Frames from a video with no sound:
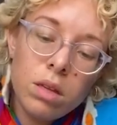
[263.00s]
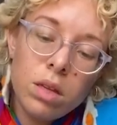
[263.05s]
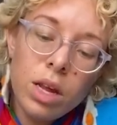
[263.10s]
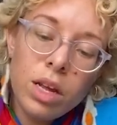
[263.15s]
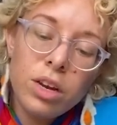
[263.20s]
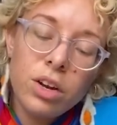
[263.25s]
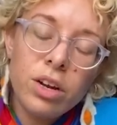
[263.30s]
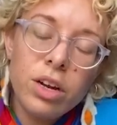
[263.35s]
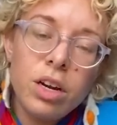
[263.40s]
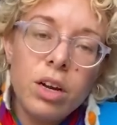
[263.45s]

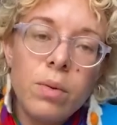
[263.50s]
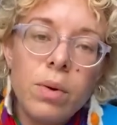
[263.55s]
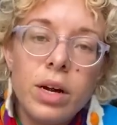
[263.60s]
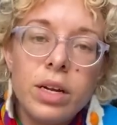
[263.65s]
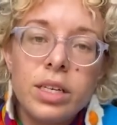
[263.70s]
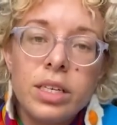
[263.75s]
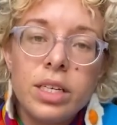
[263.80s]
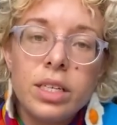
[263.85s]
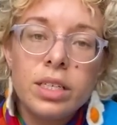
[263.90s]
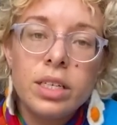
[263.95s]
And you're gonna
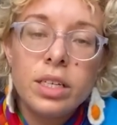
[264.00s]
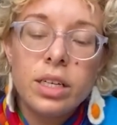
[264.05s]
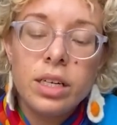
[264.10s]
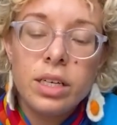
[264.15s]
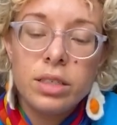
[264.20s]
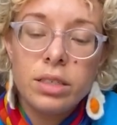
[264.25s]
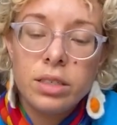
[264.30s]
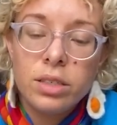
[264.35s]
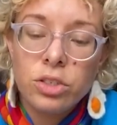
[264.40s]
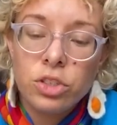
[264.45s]
want
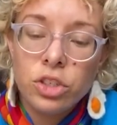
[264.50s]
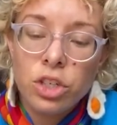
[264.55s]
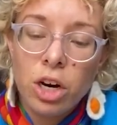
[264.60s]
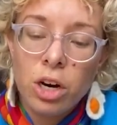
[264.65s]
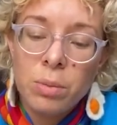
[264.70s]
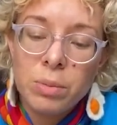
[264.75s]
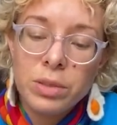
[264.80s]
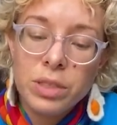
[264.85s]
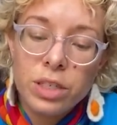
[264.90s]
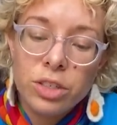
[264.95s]
decently
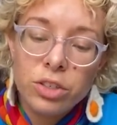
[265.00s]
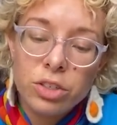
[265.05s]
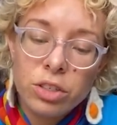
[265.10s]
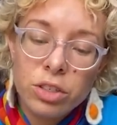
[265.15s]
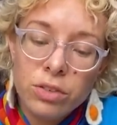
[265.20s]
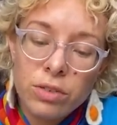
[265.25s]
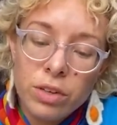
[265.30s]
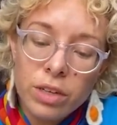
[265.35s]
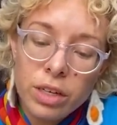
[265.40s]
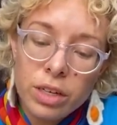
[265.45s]
sharp
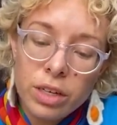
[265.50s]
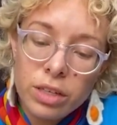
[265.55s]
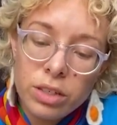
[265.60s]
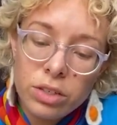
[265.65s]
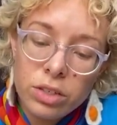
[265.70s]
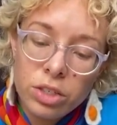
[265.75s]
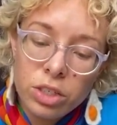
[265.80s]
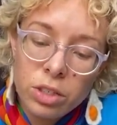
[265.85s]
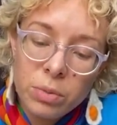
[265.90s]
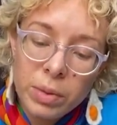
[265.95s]
scissors for this
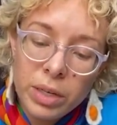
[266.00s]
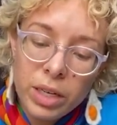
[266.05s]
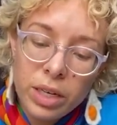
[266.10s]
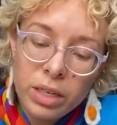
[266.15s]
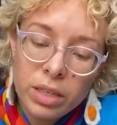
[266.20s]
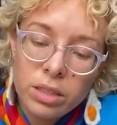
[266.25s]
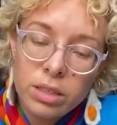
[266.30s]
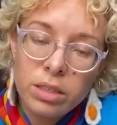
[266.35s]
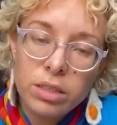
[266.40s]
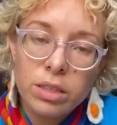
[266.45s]
just
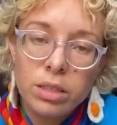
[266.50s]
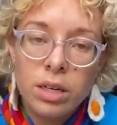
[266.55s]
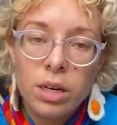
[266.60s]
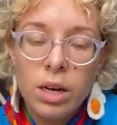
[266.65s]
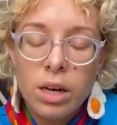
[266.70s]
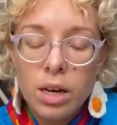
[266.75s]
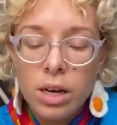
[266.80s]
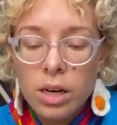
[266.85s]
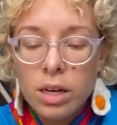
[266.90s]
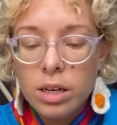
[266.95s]
because
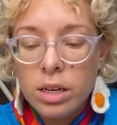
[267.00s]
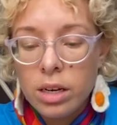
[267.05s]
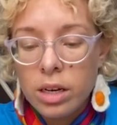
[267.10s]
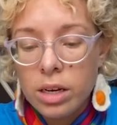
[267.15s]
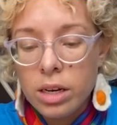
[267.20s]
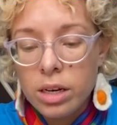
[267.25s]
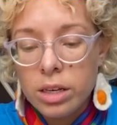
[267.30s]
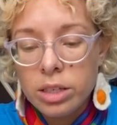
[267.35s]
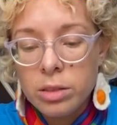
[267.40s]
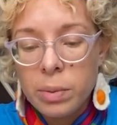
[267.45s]

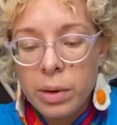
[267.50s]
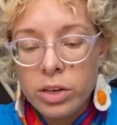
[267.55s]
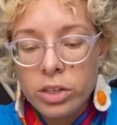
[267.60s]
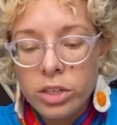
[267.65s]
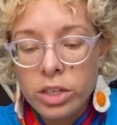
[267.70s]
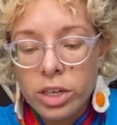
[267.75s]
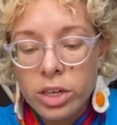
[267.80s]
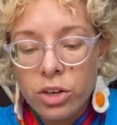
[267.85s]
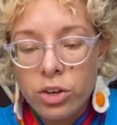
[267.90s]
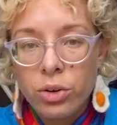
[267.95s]

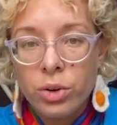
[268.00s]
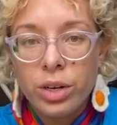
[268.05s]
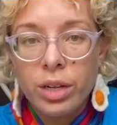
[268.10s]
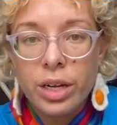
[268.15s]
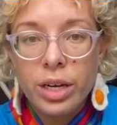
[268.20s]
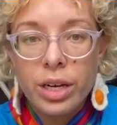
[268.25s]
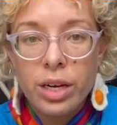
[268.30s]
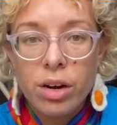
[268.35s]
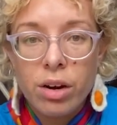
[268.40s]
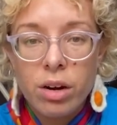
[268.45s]
especially
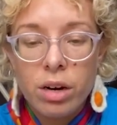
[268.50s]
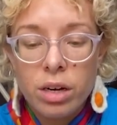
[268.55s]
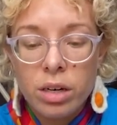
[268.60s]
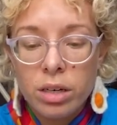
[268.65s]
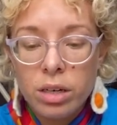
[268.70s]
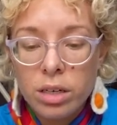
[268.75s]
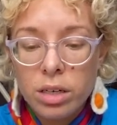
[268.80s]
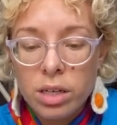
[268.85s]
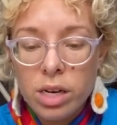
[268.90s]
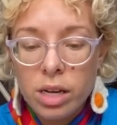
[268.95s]
acrylic
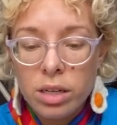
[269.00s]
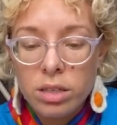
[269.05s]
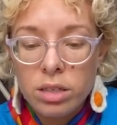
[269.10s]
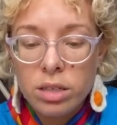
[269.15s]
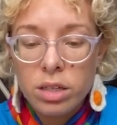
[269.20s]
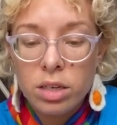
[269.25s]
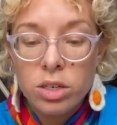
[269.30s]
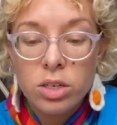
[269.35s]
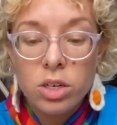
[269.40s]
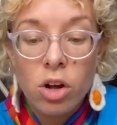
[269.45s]
yarn tends
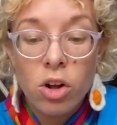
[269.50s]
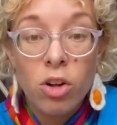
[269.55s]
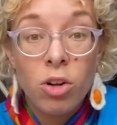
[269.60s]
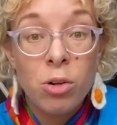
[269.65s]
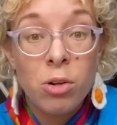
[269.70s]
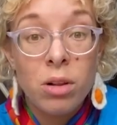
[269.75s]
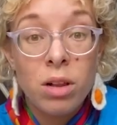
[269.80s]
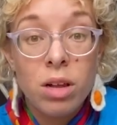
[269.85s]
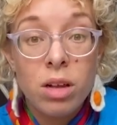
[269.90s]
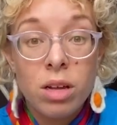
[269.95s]
to
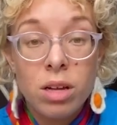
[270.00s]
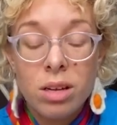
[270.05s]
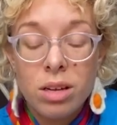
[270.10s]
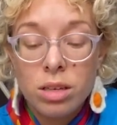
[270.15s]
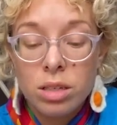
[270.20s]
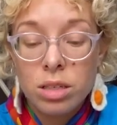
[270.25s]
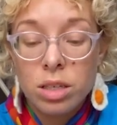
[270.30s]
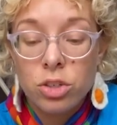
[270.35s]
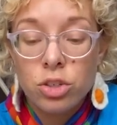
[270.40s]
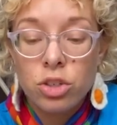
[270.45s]
dull
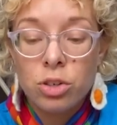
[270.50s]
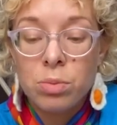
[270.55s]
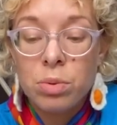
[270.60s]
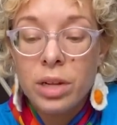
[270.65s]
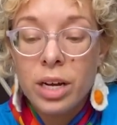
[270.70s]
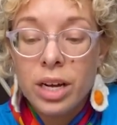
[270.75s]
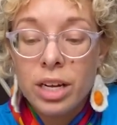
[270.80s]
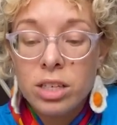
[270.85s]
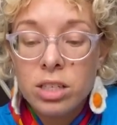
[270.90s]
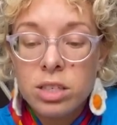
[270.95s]
scissor
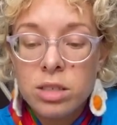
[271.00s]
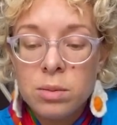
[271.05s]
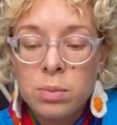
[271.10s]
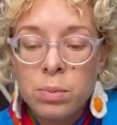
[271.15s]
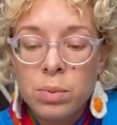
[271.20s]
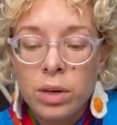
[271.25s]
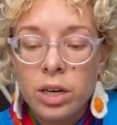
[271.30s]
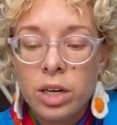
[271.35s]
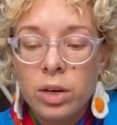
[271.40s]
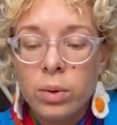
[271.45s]
blades
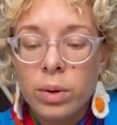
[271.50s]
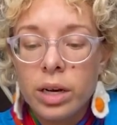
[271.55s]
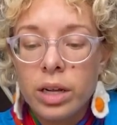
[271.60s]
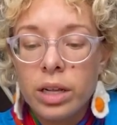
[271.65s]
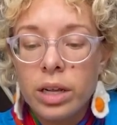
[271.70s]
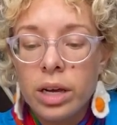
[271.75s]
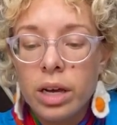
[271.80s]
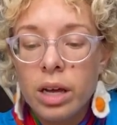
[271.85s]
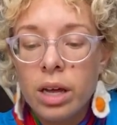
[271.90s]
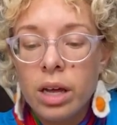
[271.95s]
pretty
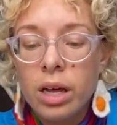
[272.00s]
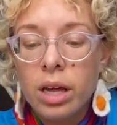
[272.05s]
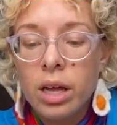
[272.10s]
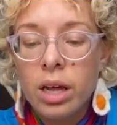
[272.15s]
quickly.